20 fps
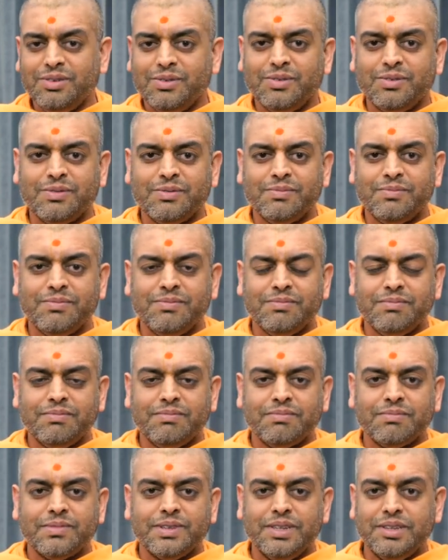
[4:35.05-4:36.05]
to,
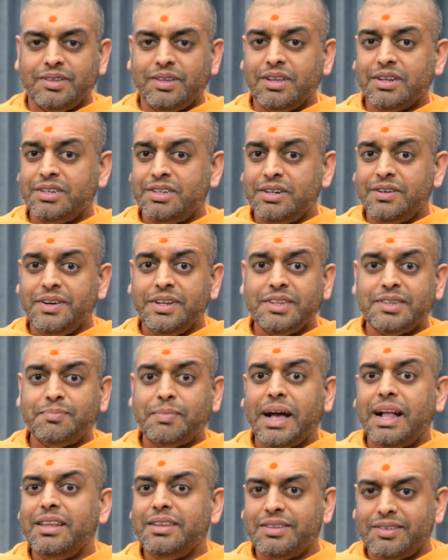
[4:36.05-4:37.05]
his luxurious
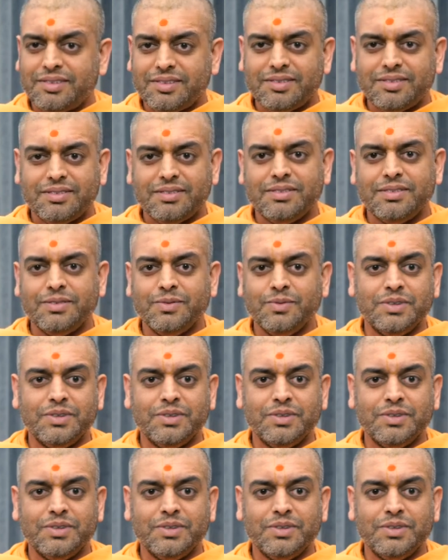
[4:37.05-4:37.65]
palace